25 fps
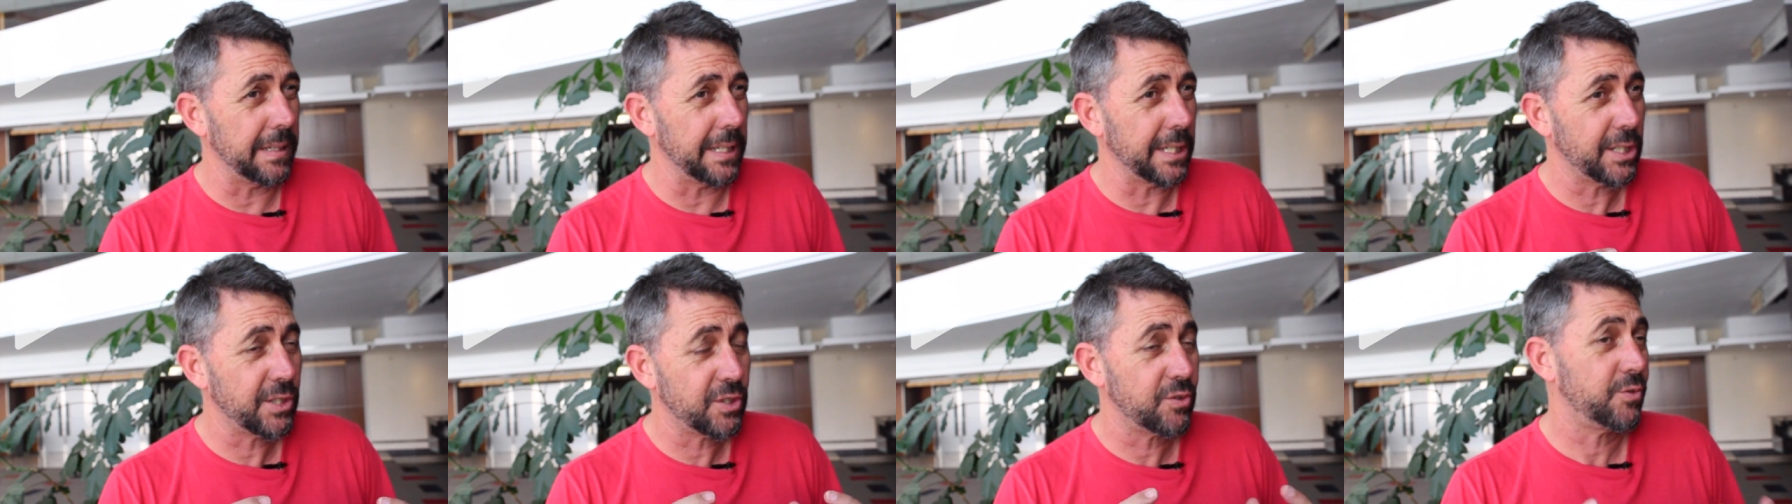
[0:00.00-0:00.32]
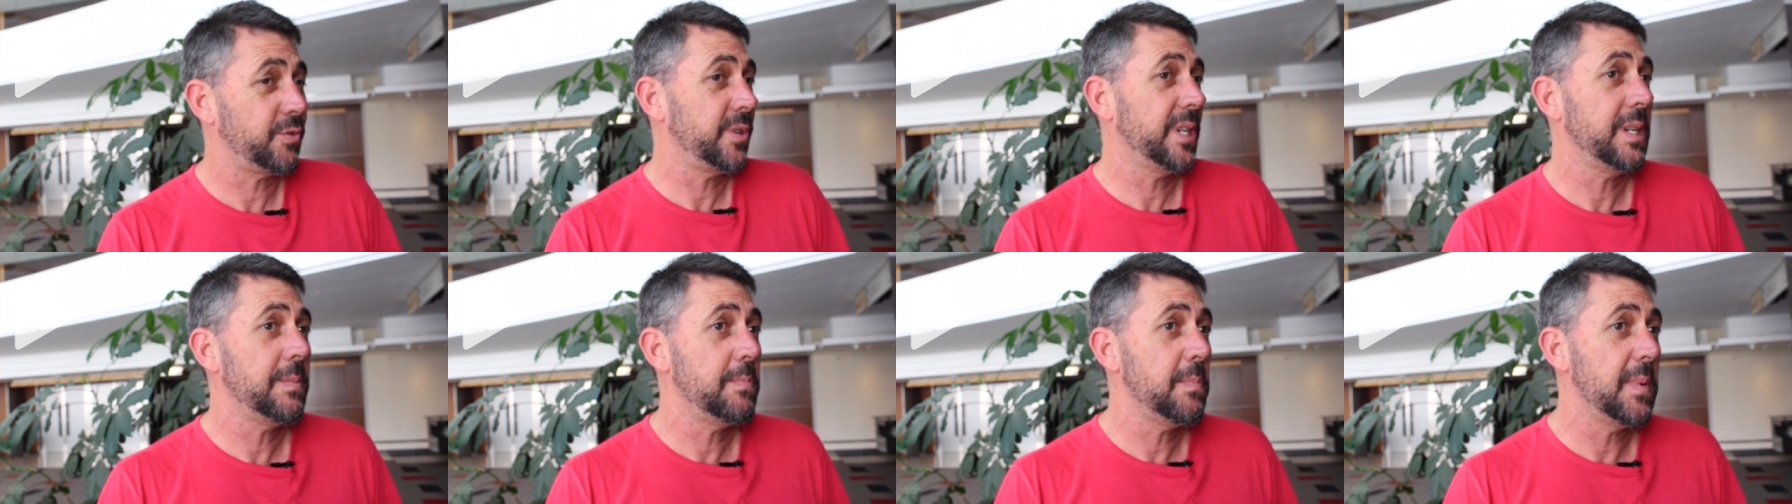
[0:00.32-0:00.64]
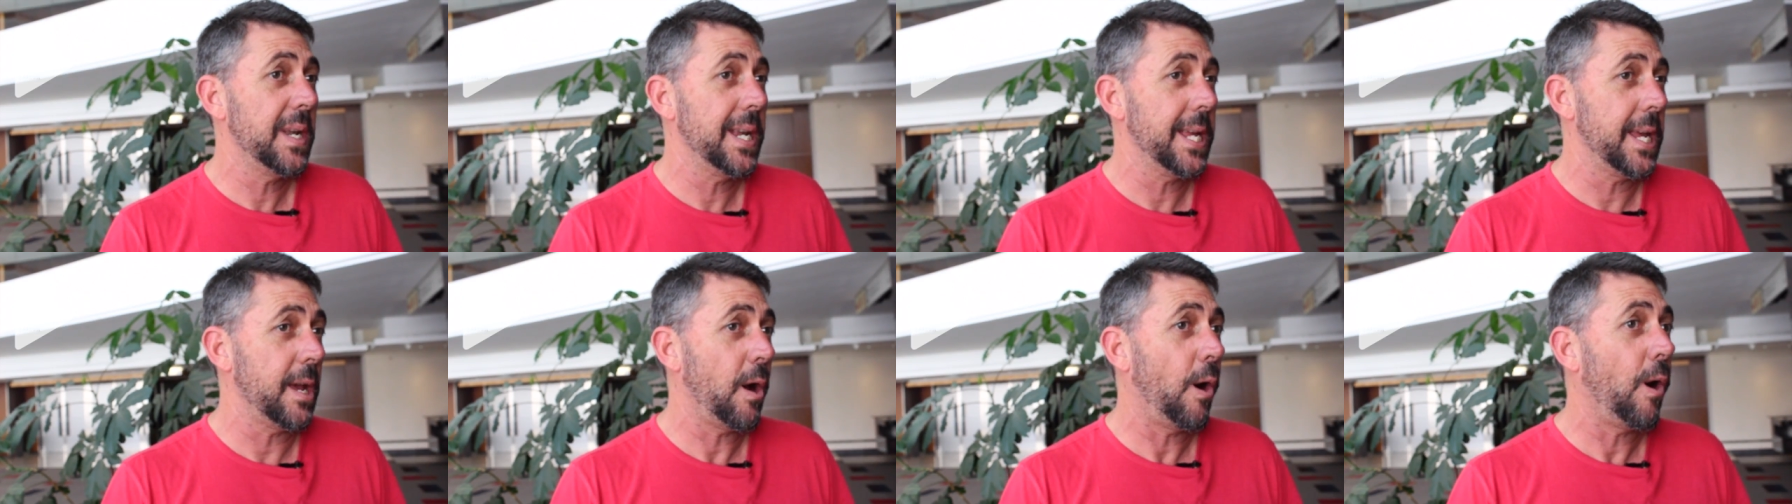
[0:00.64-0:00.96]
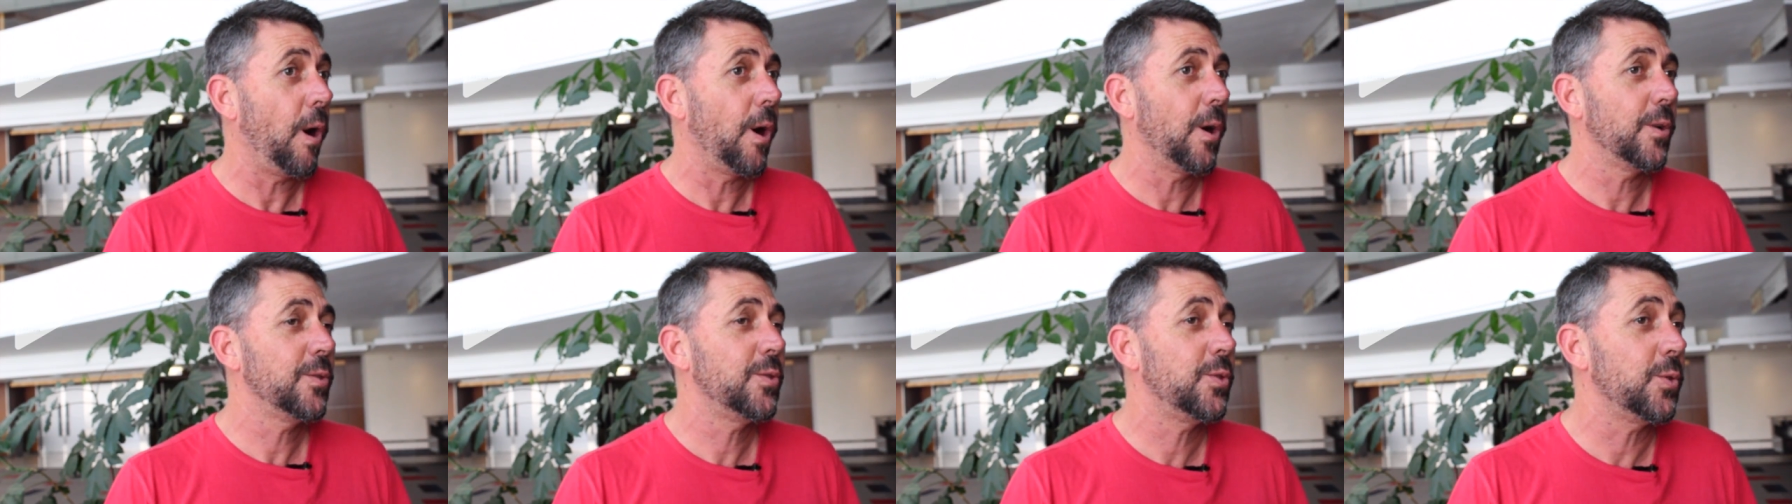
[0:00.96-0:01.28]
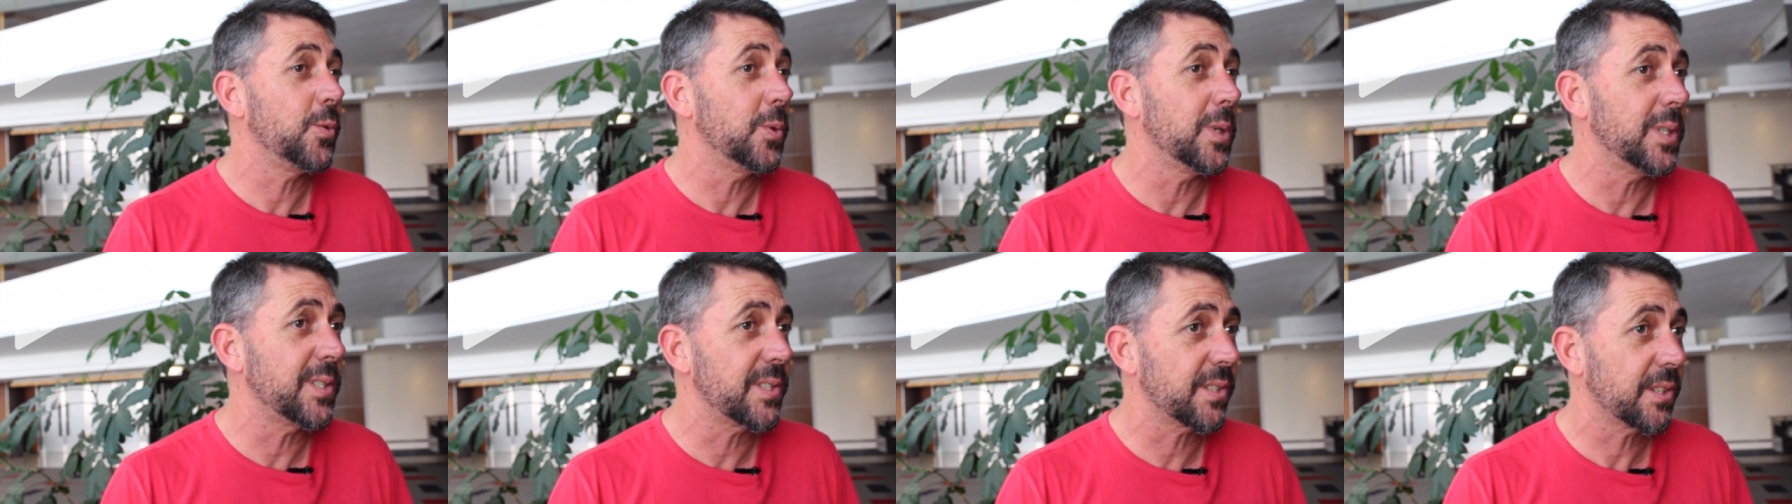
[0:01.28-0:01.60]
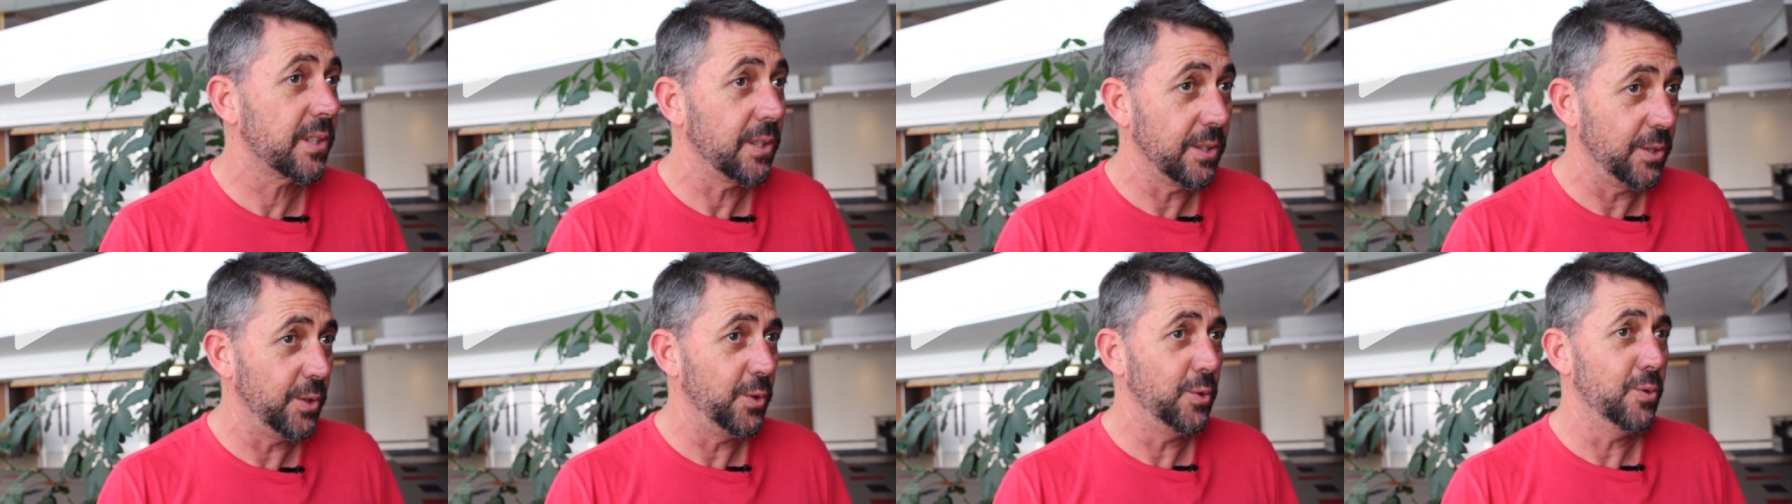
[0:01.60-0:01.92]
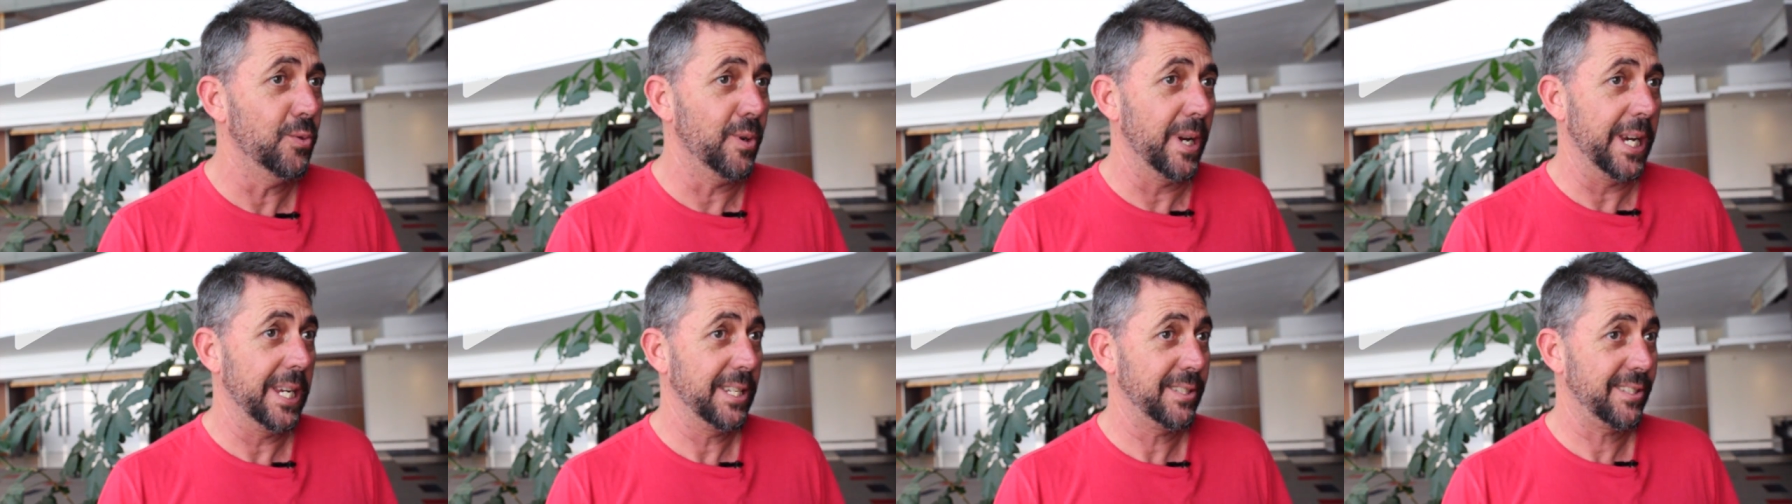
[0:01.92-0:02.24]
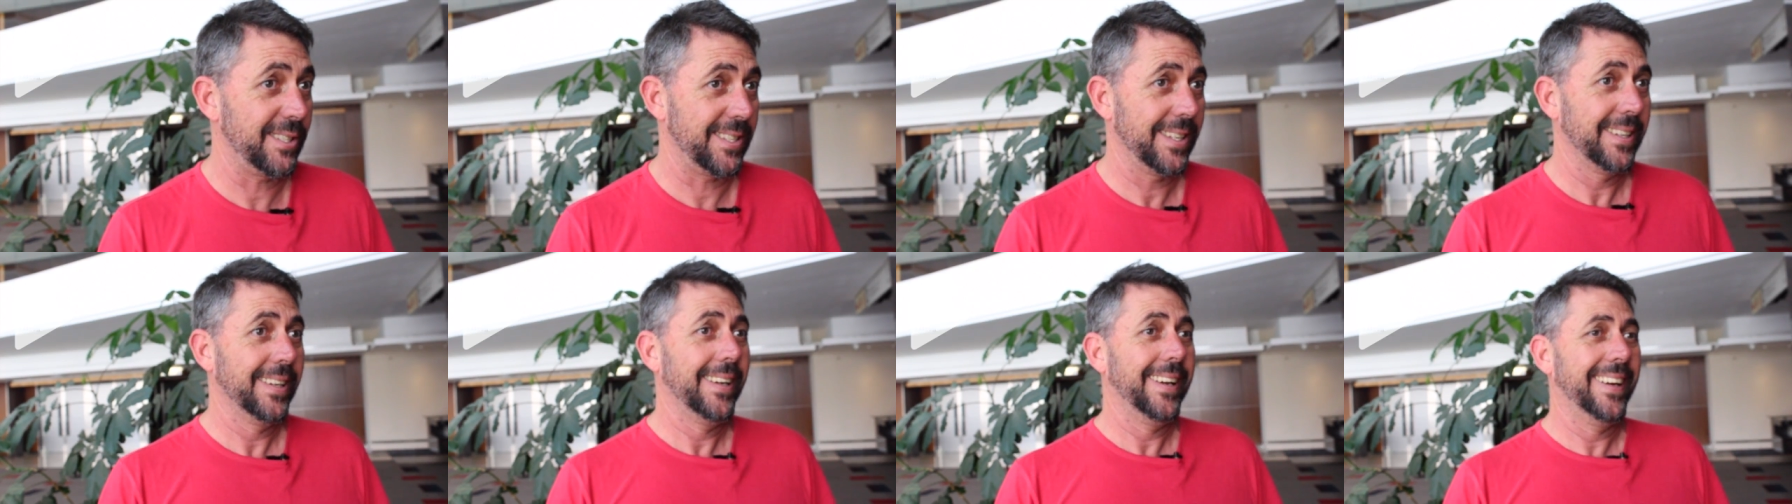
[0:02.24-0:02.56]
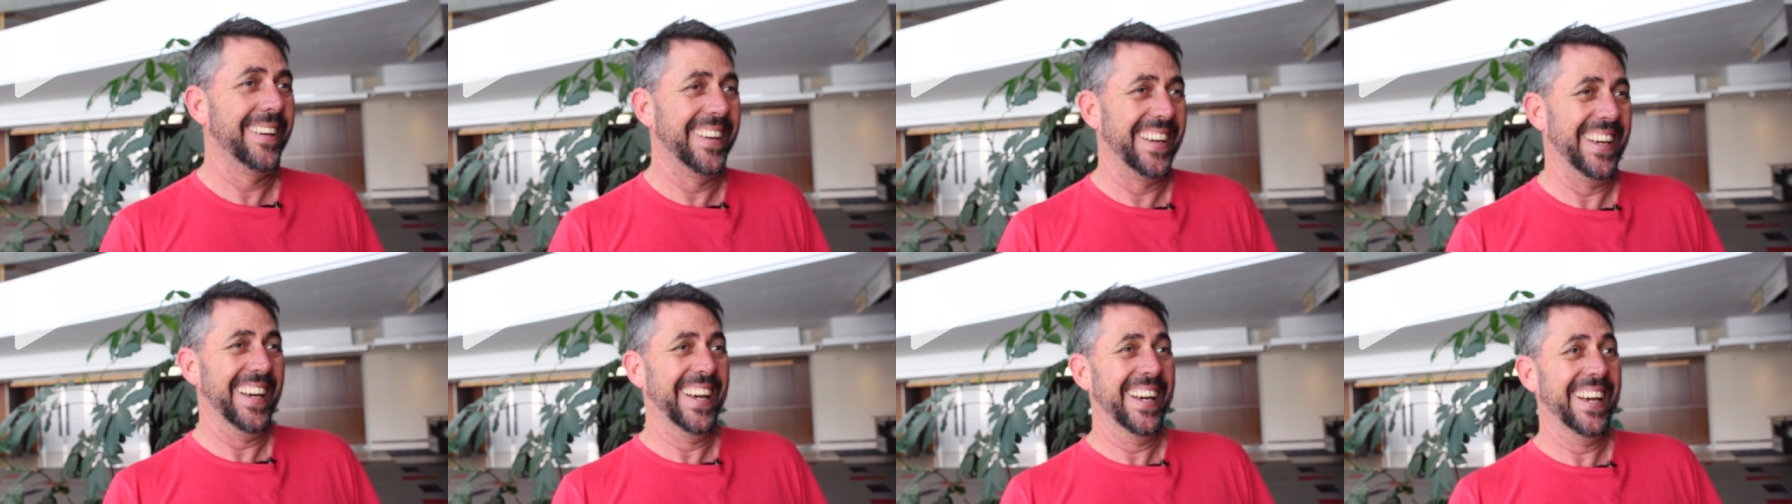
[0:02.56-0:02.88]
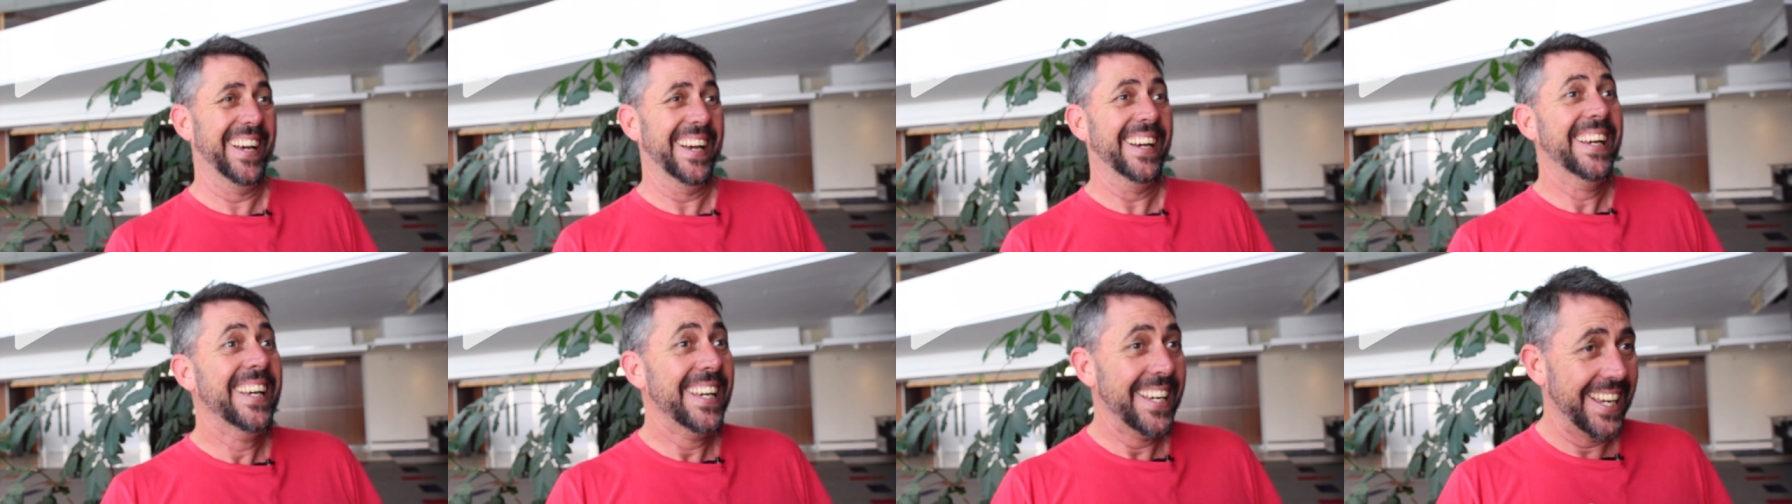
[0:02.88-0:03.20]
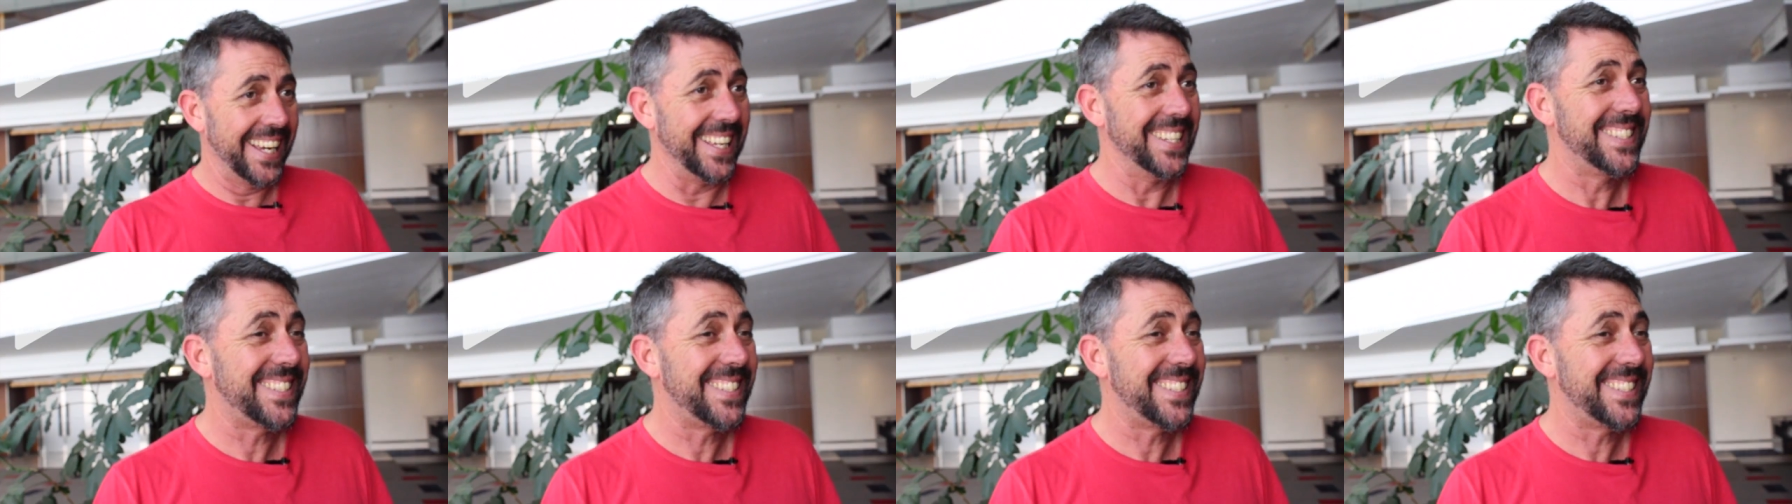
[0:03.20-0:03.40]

extremely arduous canoe race right.